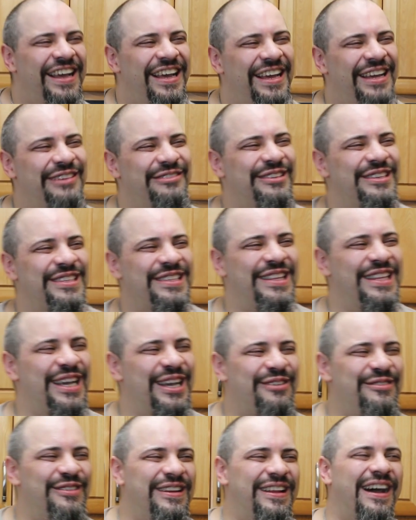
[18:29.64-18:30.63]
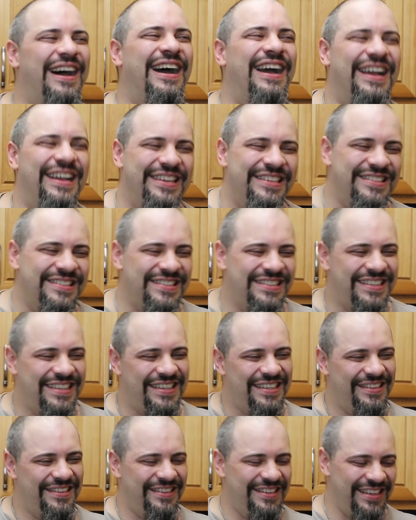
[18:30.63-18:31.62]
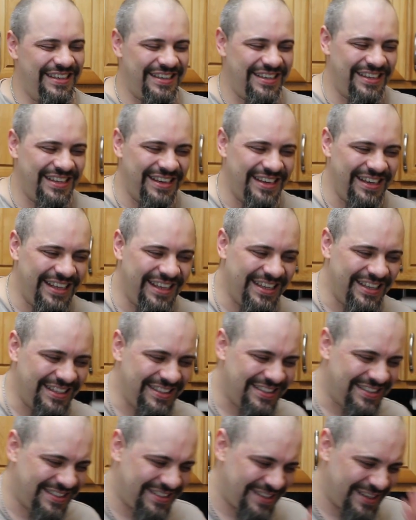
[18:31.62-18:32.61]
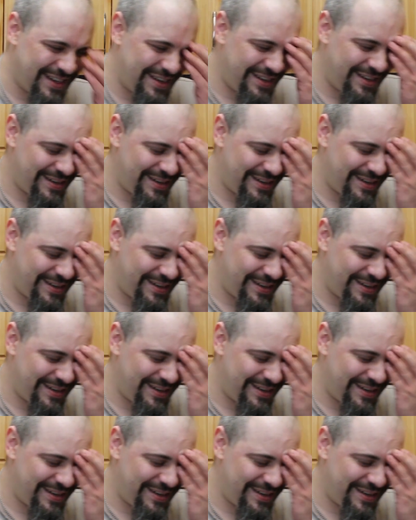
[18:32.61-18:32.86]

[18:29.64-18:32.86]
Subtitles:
It was liquidized, and it's you